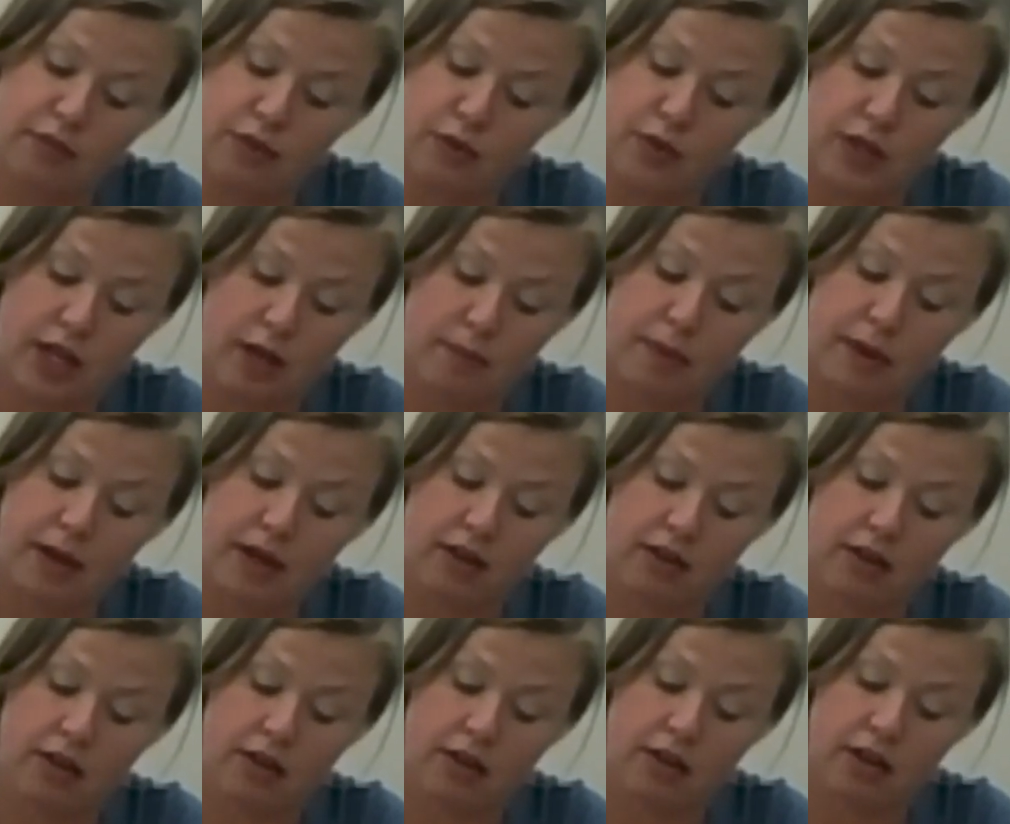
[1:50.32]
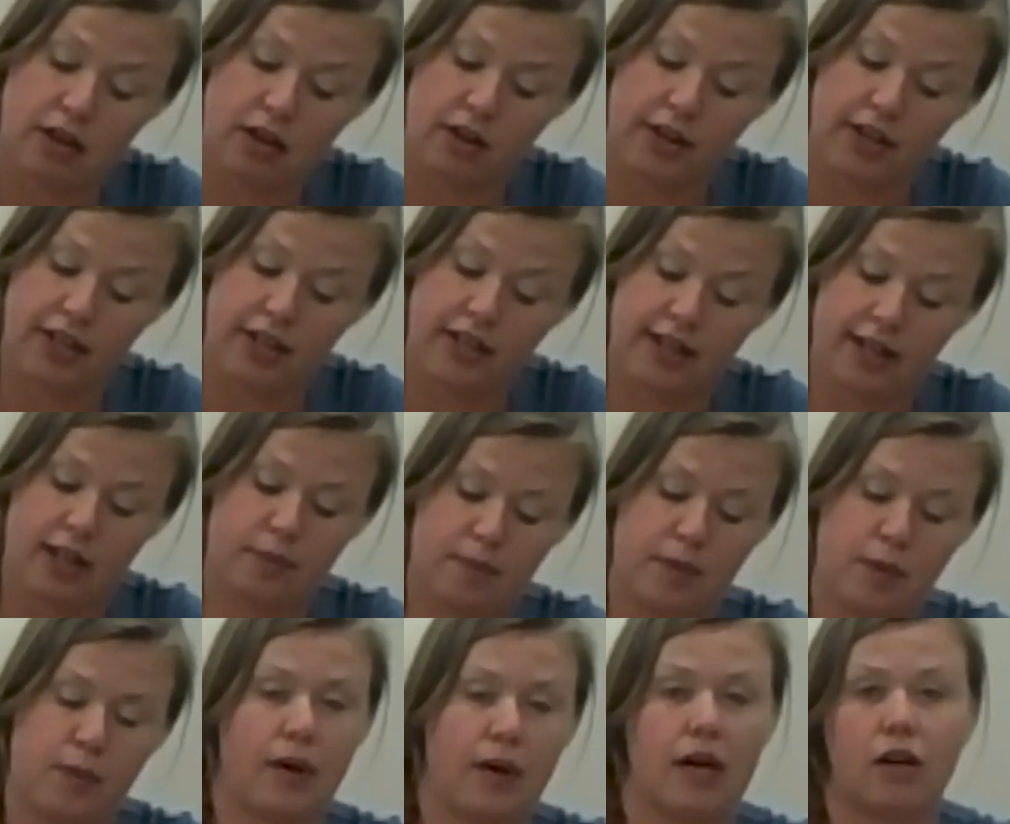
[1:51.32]
if you need a parent or guardian to help
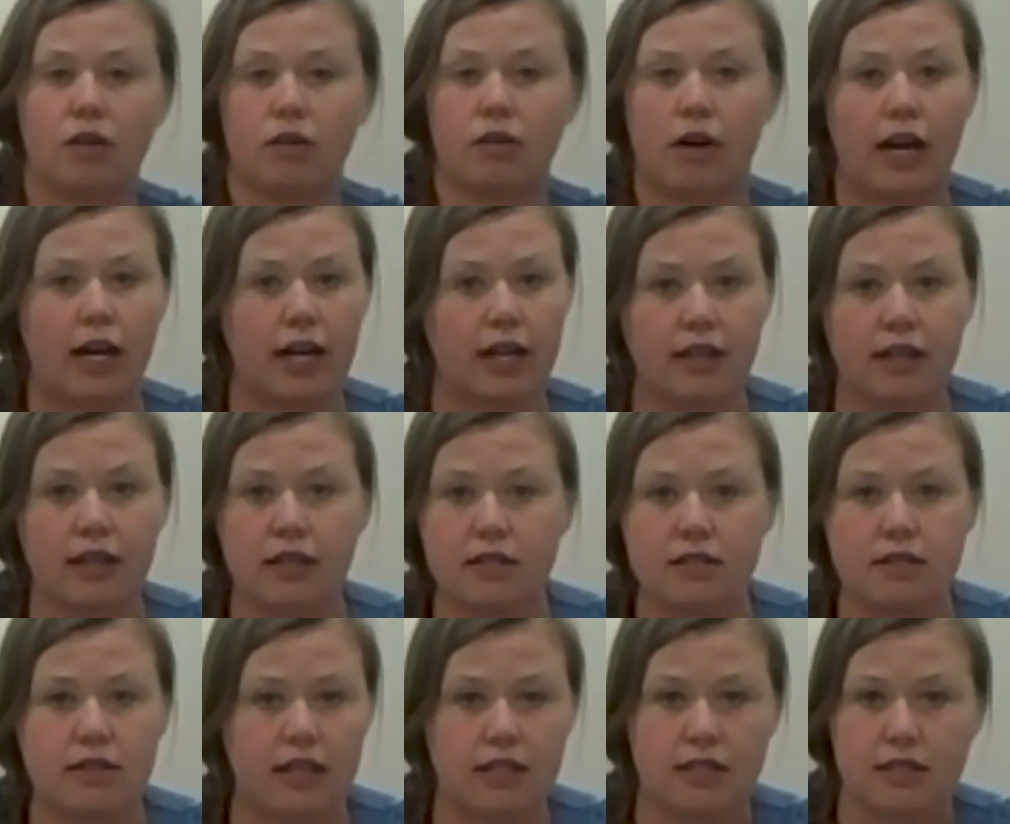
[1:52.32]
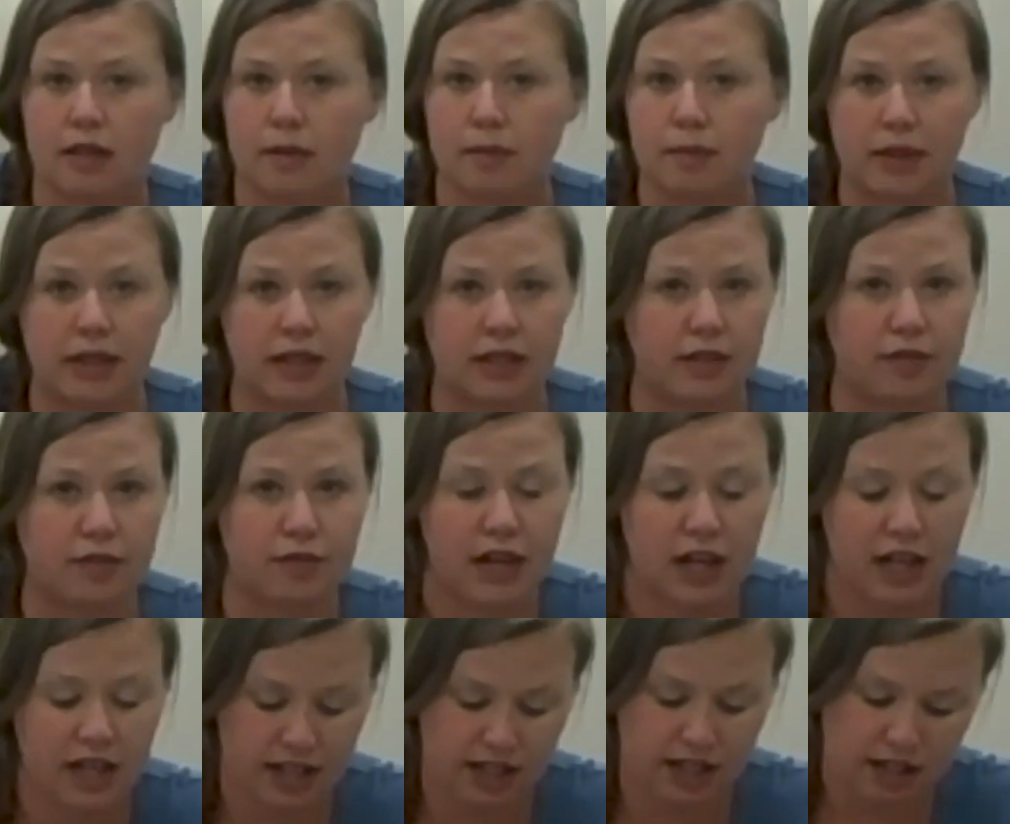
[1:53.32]
you out writing this, that's completely
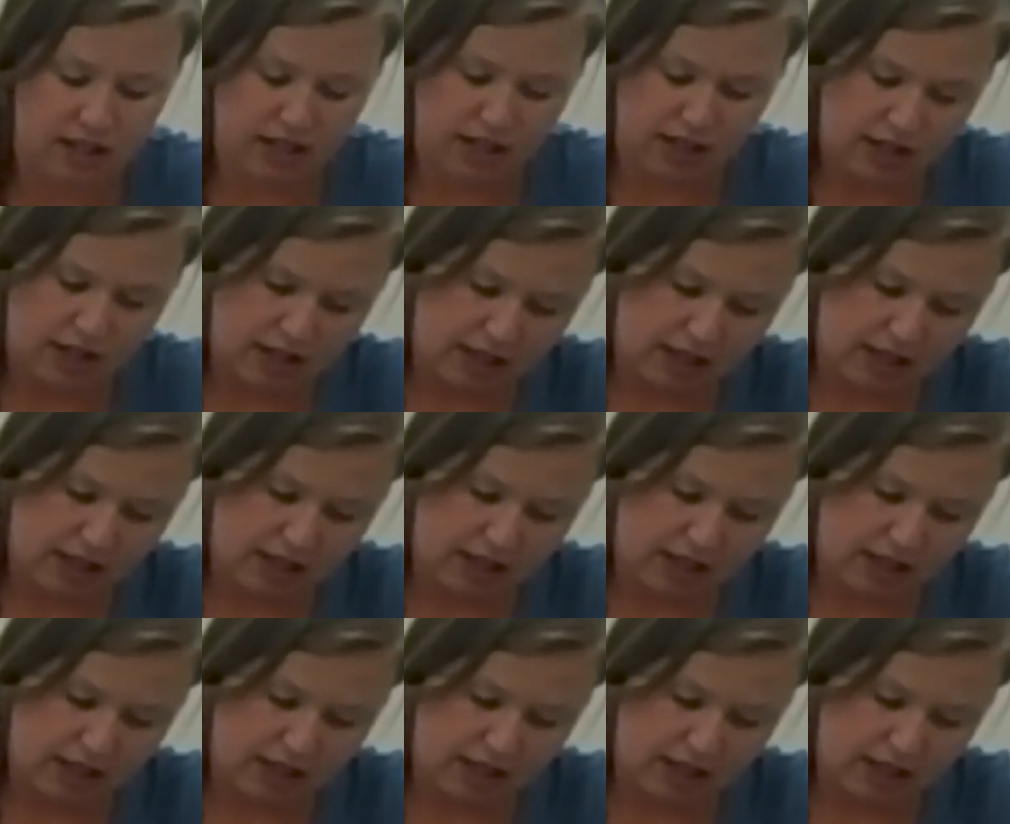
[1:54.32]
fine.